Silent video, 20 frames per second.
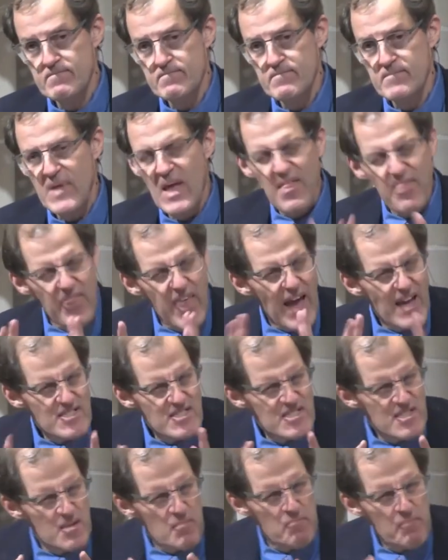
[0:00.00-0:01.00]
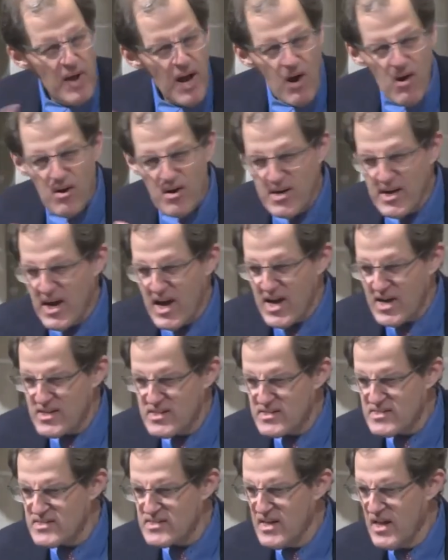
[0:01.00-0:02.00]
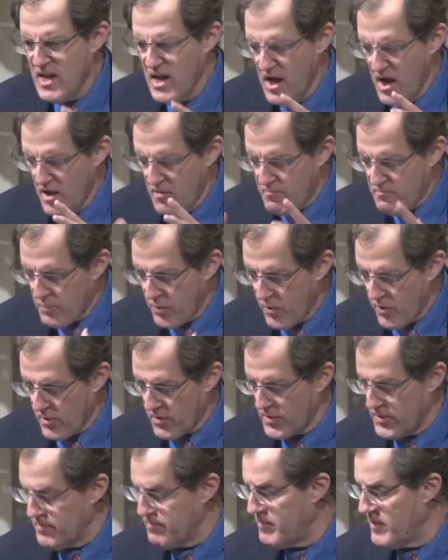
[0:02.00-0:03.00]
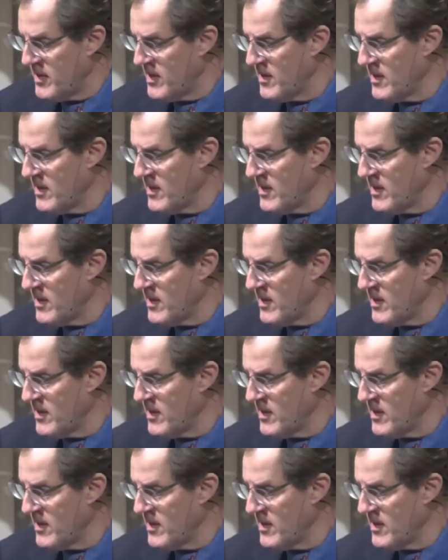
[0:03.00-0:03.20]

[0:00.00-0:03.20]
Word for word: And that's the paradox of Purim.